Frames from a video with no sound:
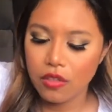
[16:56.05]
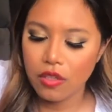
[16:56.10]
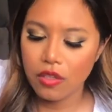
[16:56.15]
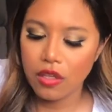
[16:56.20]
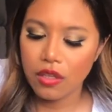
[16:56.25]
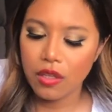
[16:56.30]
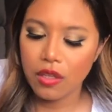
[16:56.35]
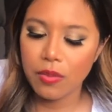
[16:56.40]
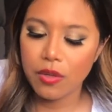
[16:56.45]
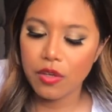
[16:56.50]

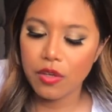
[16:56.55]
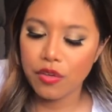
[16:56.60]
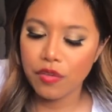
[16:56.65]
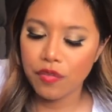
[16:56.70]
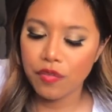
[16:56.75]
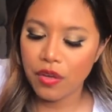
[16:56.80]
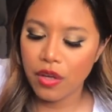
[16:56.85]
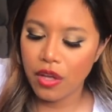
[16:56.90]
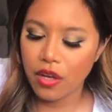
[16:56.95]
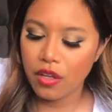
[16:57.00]
Let me know if
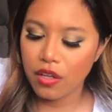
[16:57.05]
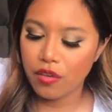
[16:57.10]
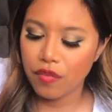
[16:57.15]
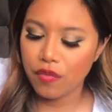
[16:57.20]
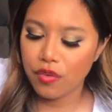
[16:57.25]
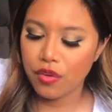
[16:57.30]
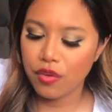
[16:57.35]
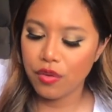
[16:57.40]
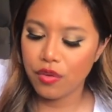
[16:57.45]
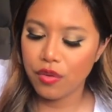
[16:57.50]
any of
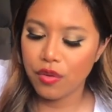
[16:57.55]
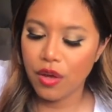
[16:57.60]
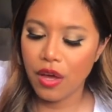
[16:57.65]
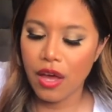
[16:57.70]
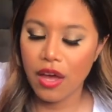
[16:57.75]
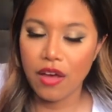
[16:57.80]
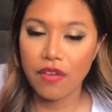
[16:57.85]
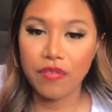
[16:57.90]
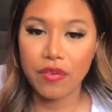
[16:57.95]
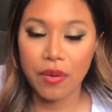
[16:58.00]
you
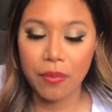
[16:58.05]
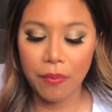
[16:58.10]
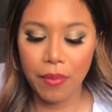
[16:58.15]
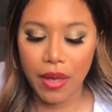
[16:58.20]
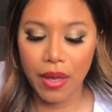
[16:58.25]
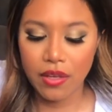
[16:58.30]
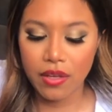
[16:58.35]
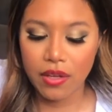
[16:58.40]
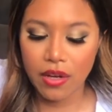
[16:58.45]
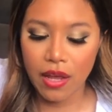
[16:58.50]
have
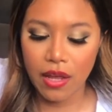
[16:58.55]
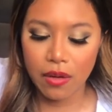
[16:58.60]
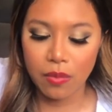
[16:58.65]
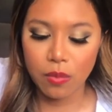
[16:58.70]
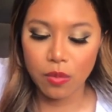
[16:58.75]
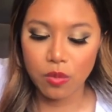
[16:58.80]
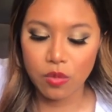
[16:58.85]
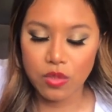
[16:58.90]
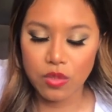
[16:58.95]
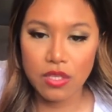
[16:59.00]
companion
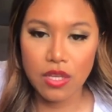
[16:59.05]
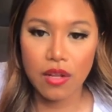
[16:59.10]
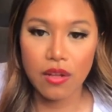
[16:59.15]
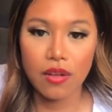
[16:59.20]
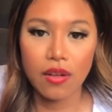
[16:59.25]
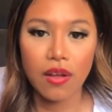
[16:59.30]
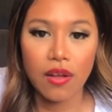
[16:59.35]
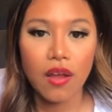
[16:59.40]
animals and